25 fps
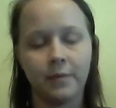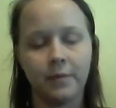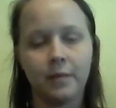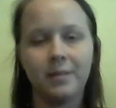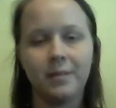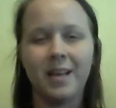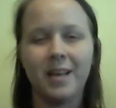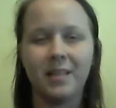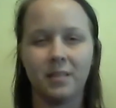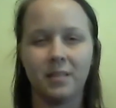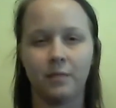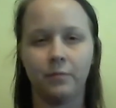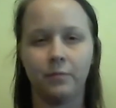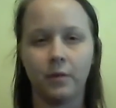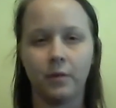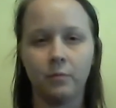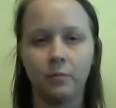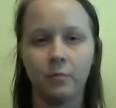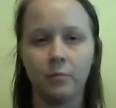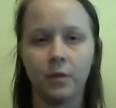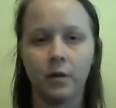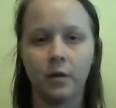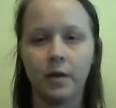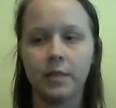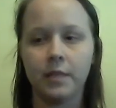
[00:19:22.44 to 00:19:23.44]
not different
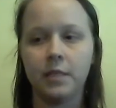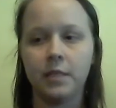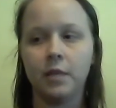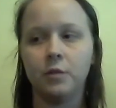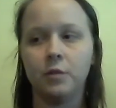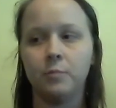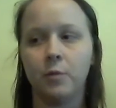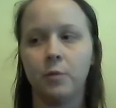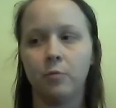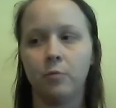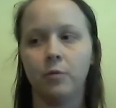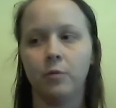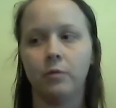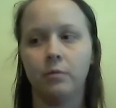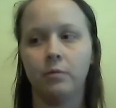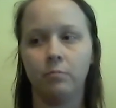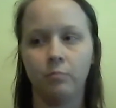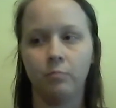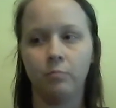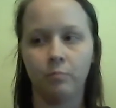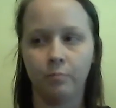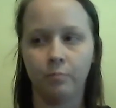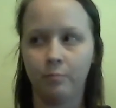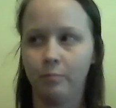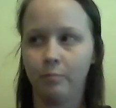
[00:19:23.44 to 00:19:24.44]
with our ACLs, but we're
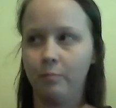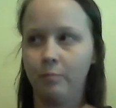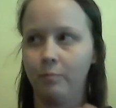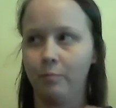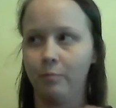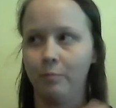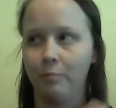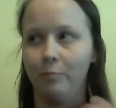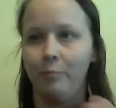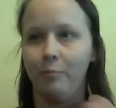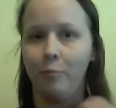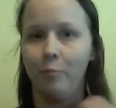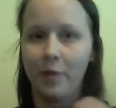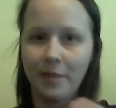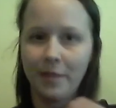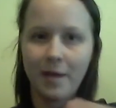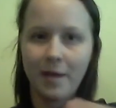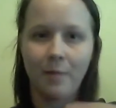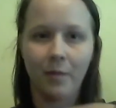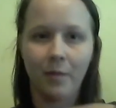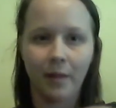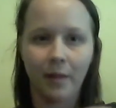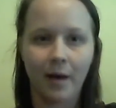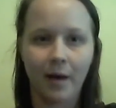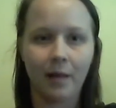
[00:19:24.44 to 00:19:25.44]
with
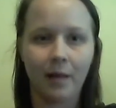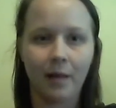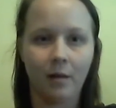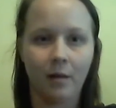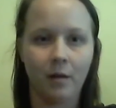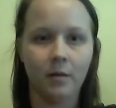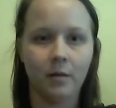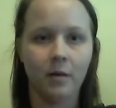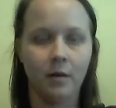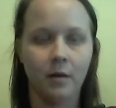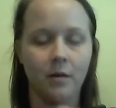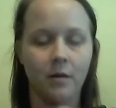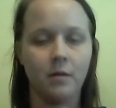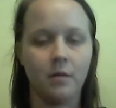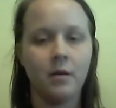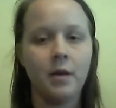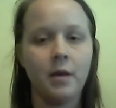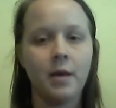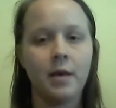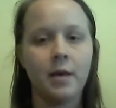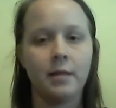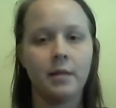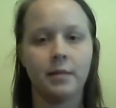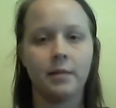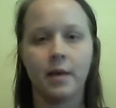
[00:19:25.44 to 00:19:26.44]
them a lot longer
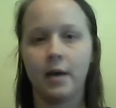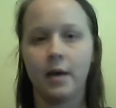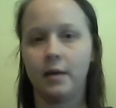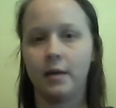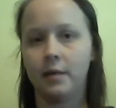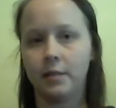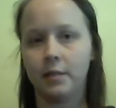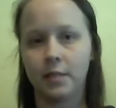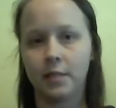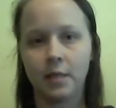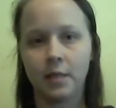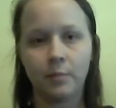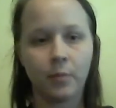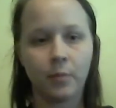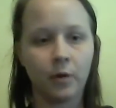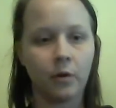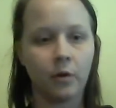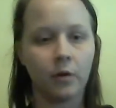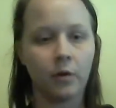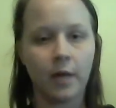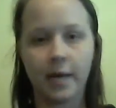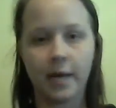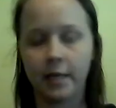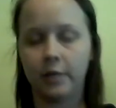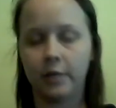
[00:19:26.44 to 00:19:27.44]
than a
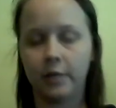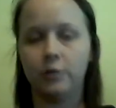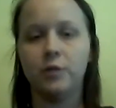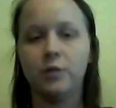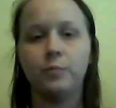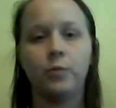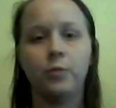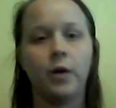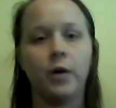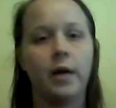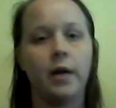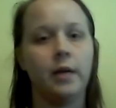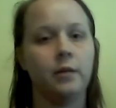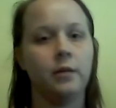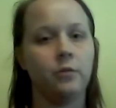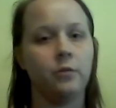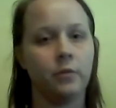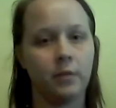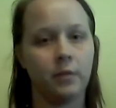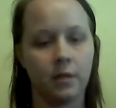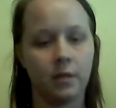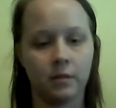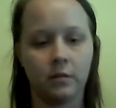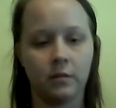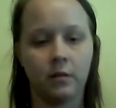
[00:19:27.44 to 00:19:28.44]
typical ankle sprain or
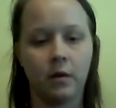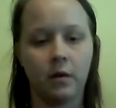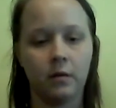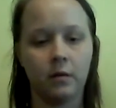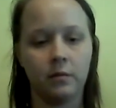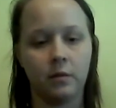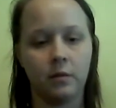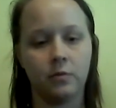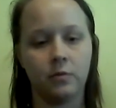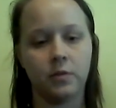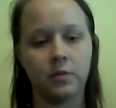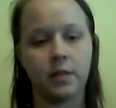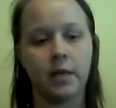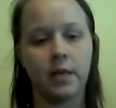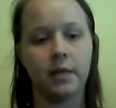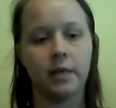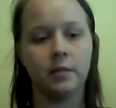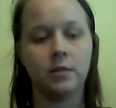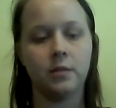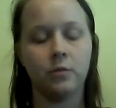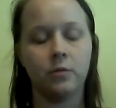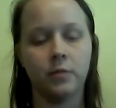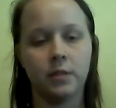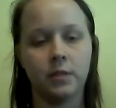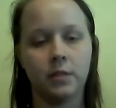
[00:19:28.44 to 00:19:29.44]
things along those lines.
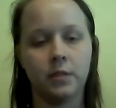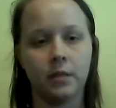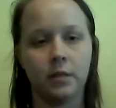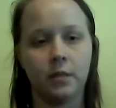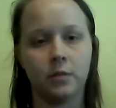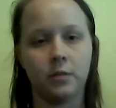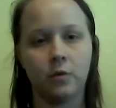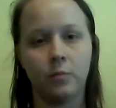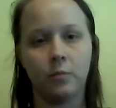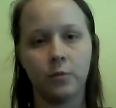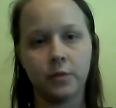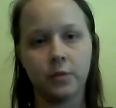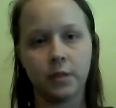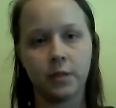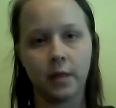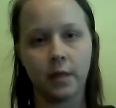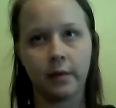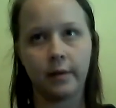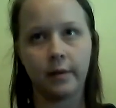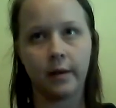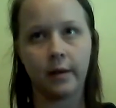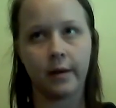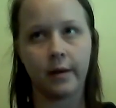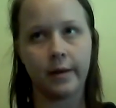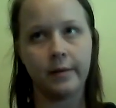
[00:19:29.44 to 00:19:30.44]
So it's almost
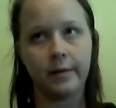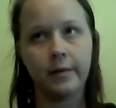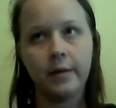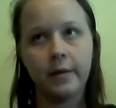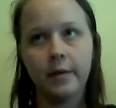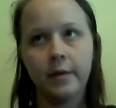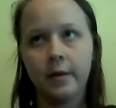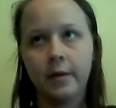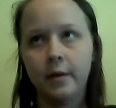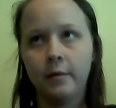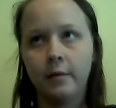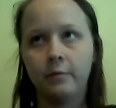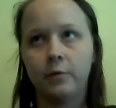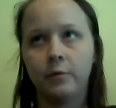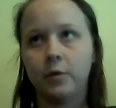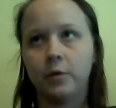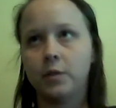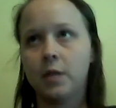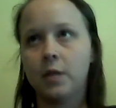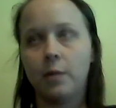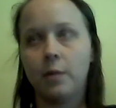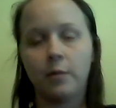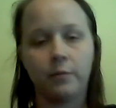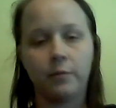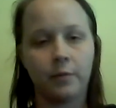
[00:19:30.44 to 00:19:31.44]
like for
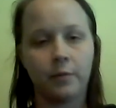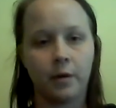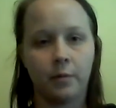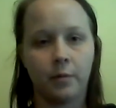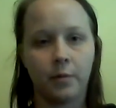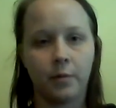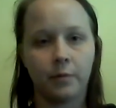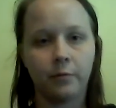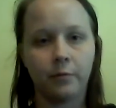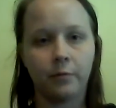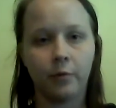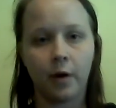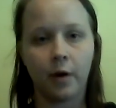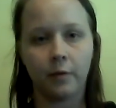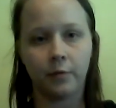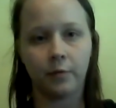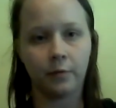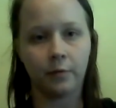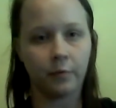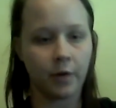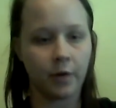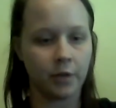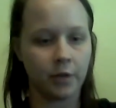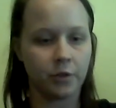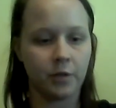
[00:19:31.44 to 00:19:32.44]
some of them, a forever
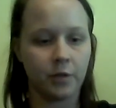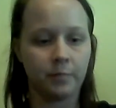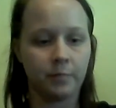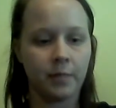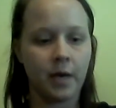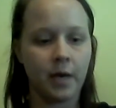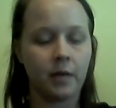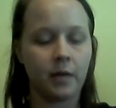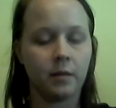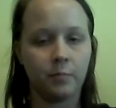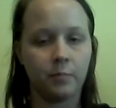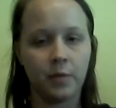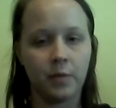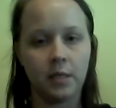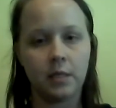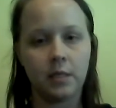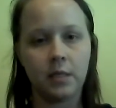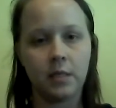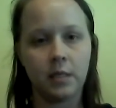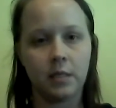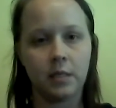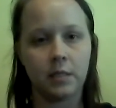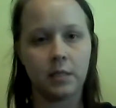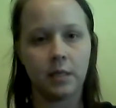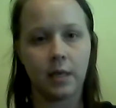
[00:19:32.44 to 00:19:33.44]
friendship that the
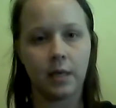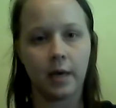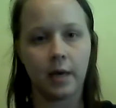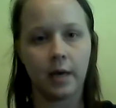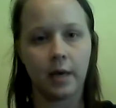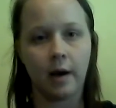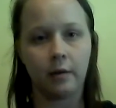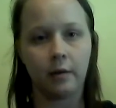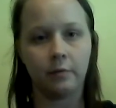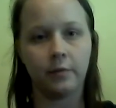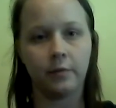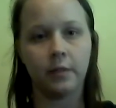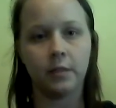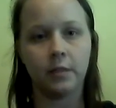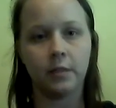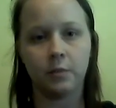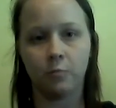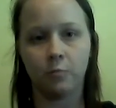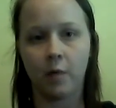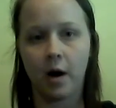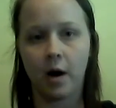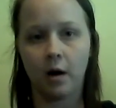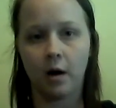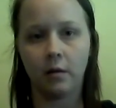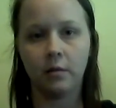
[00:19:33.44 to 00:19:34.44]
PTs get out of it as
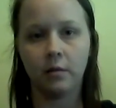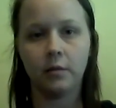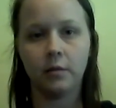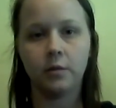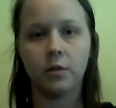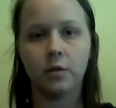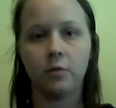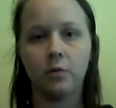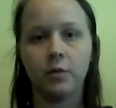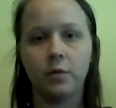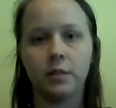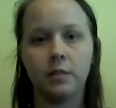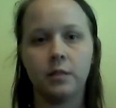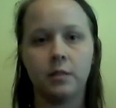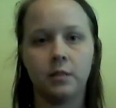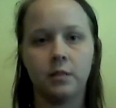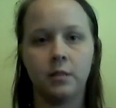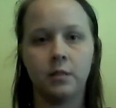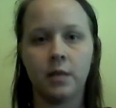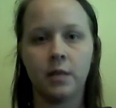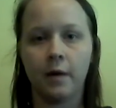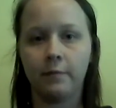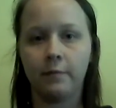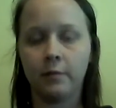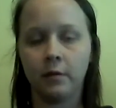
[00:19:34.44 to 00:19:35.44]
well. So it's
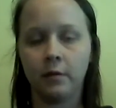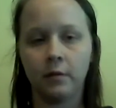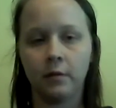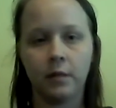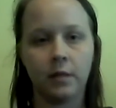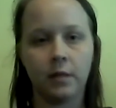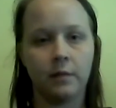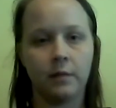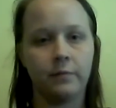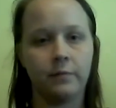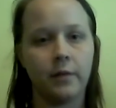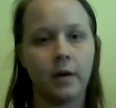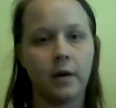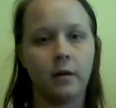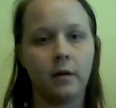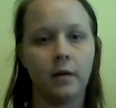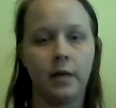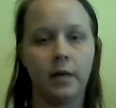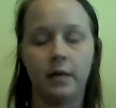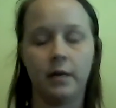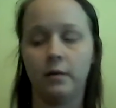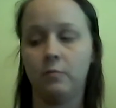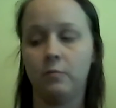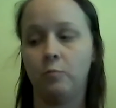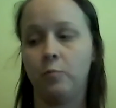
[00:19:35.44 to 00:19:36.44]
definitely
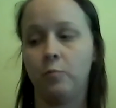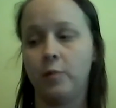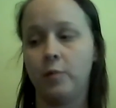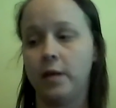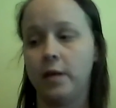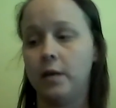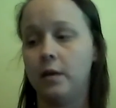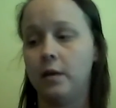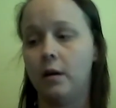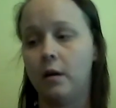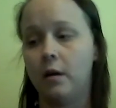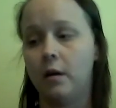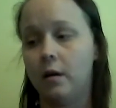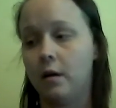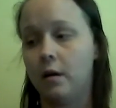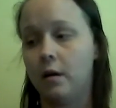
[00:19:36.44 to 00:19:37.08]
we